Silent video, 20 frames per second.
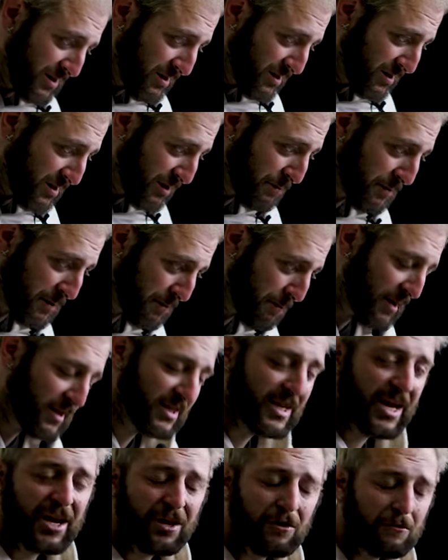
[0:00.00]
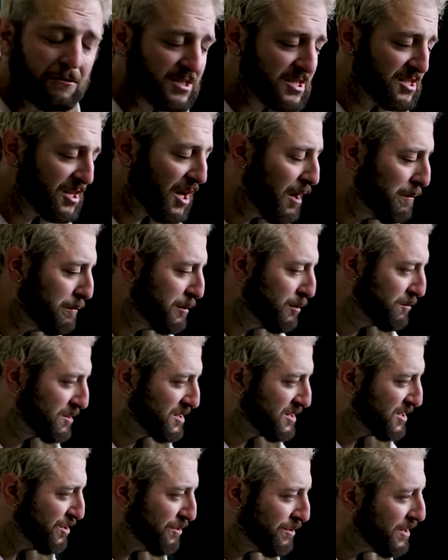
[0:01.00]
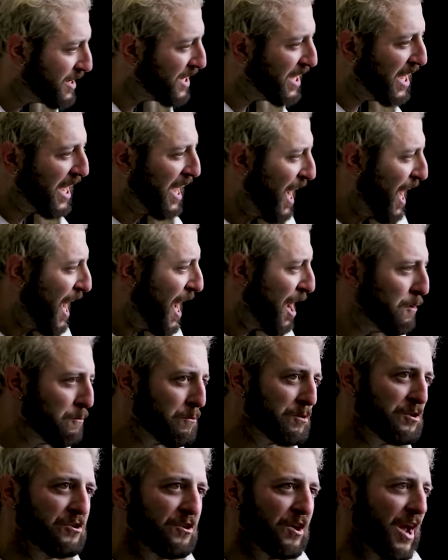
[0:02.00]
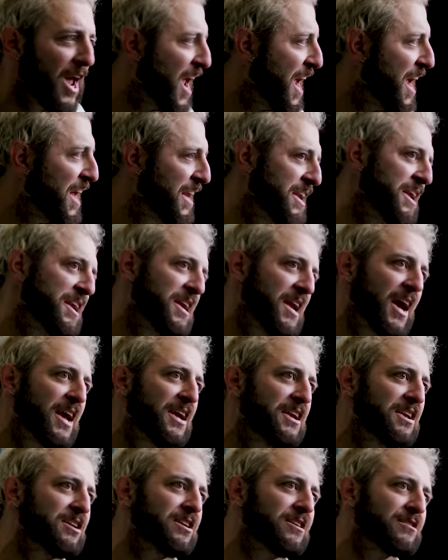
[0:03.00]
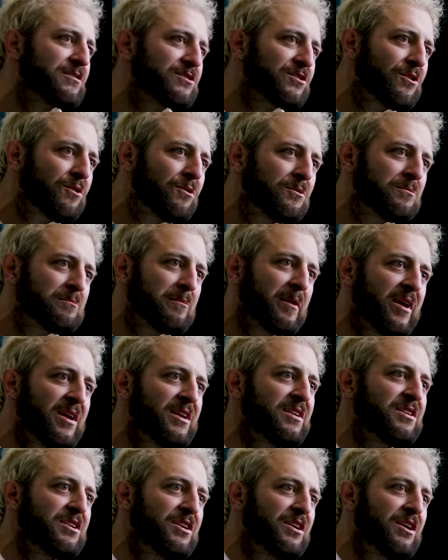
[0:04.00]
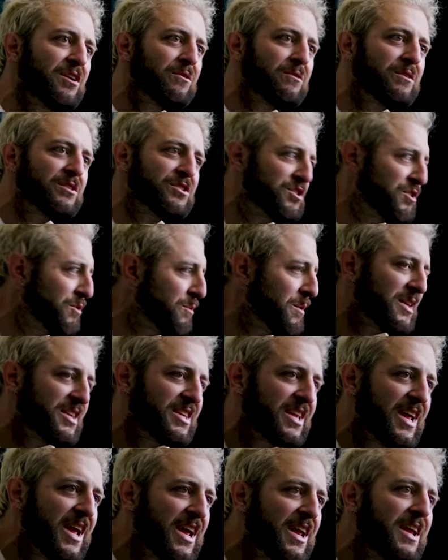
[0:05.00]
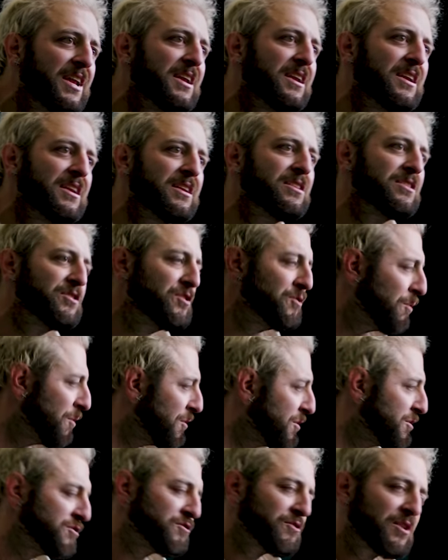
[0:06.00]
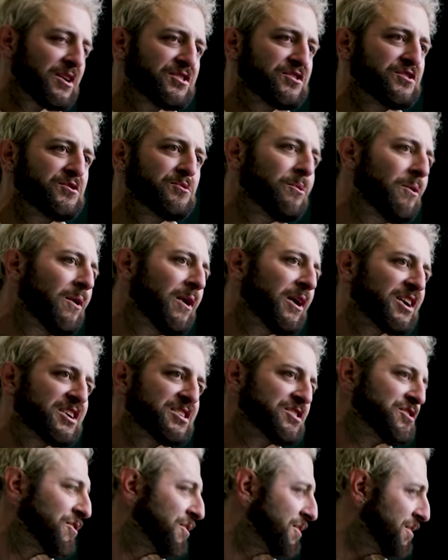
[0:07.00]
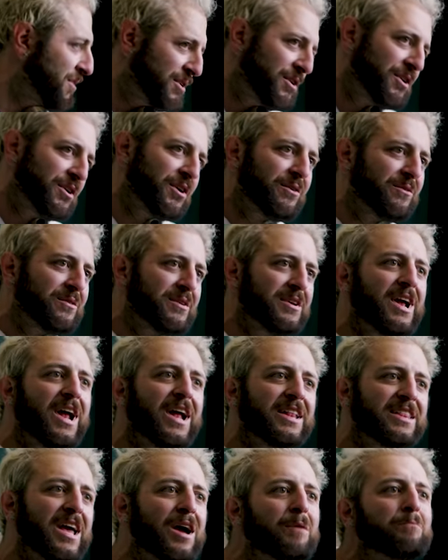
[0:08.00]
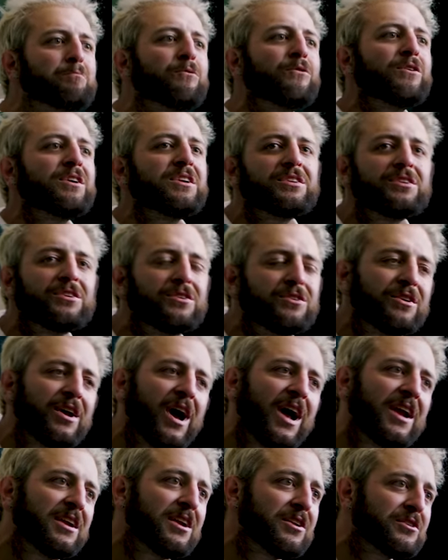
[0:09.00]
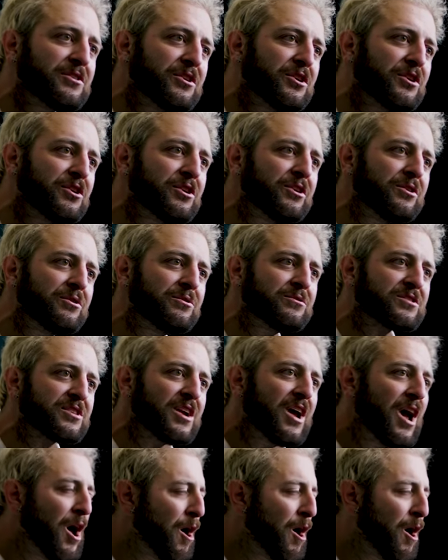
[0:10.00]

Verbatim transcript: something my dad always taught me was you can get high when you're 80, 90 years old, man, you know? Do it then. You do all the drugs you want cuz you're you know, at that point you got nothing to lose.